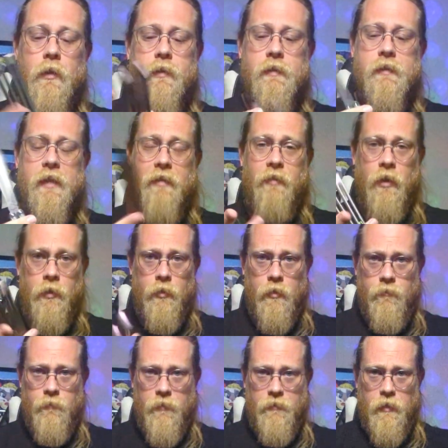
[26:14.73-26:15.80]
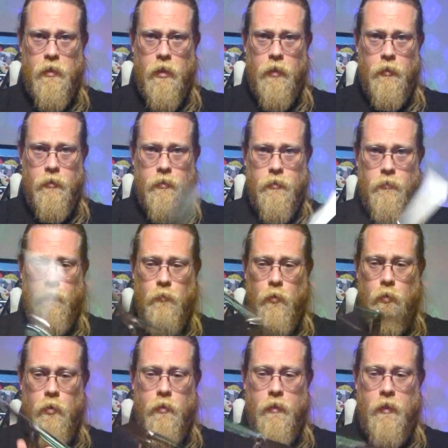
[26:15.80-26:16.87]
$750
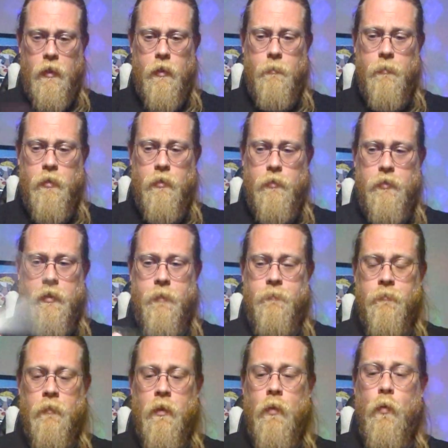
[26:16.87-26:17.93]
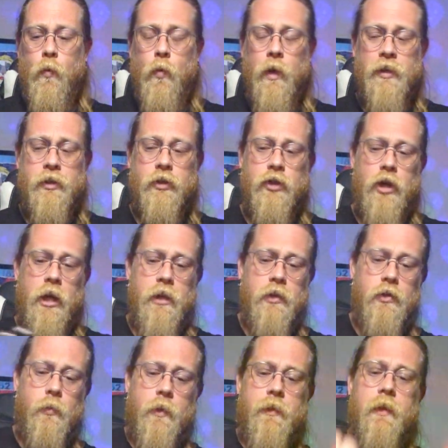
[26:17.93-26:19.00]
for the Medusa. What's
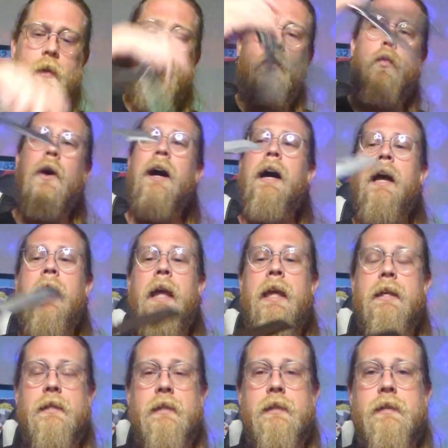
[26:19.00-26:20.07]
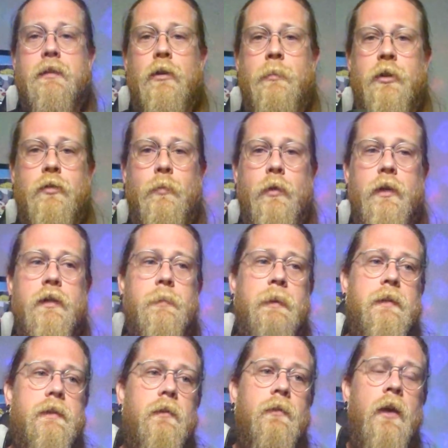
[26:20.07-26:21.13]
changed with it? Why is it so much more
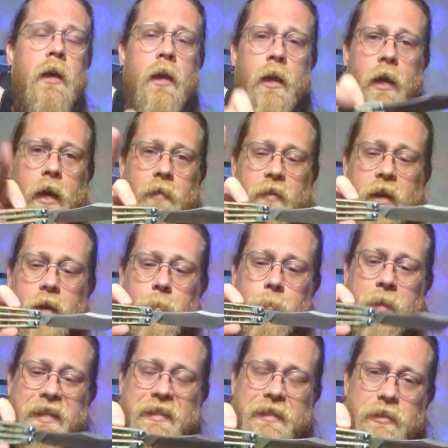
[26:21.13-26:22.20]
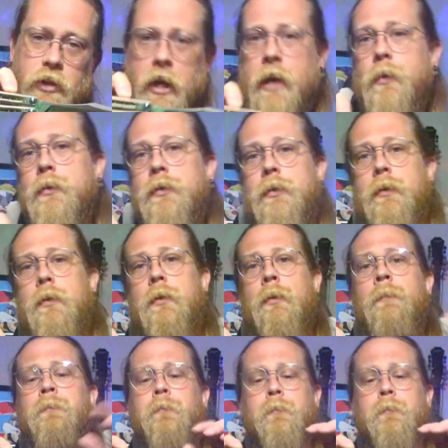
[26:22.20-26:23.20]
expensive? I've got a message out to